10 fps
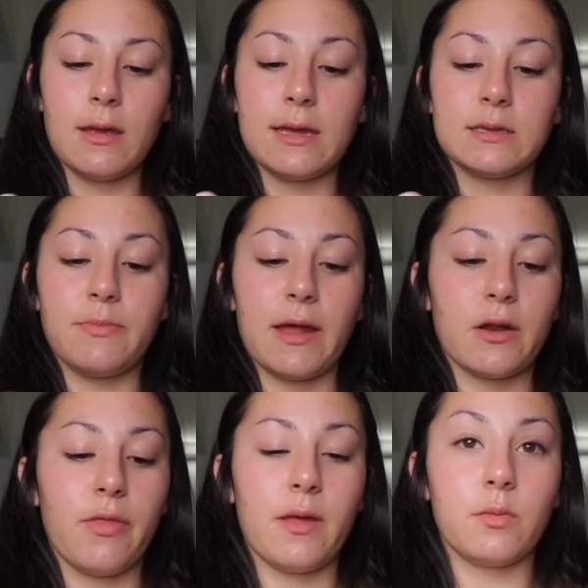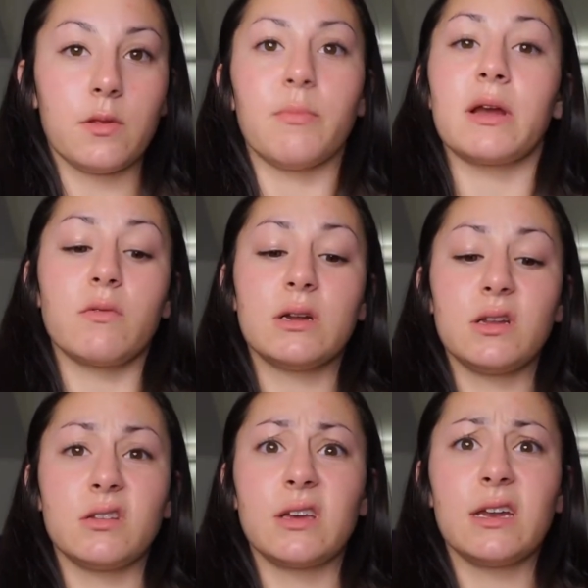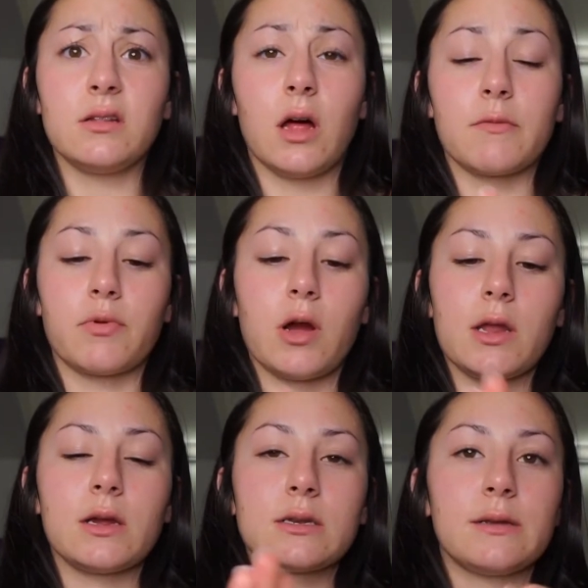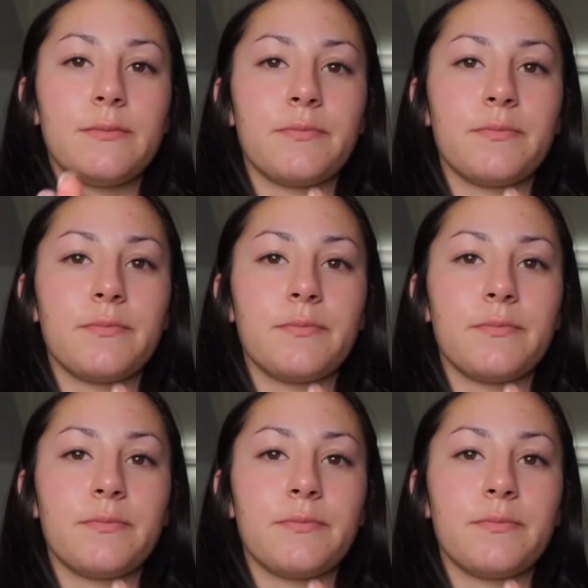it's better than the big one, and you get a lot of product.